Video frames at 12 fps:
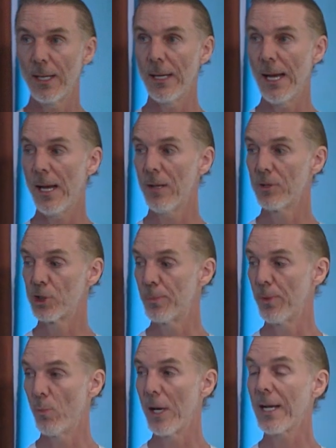an
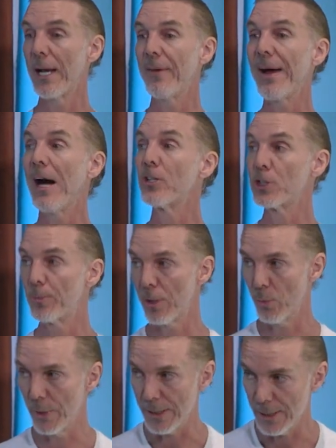algebra, what kind of
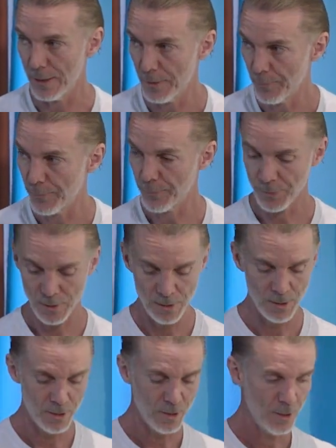algebra we need.
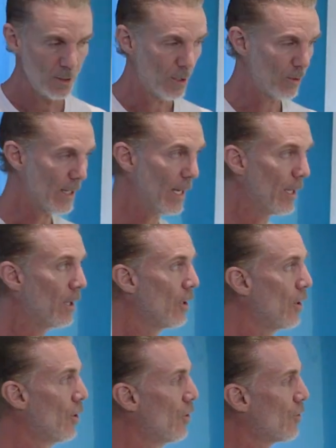Okay,
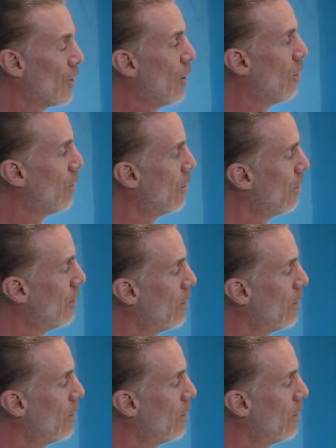so,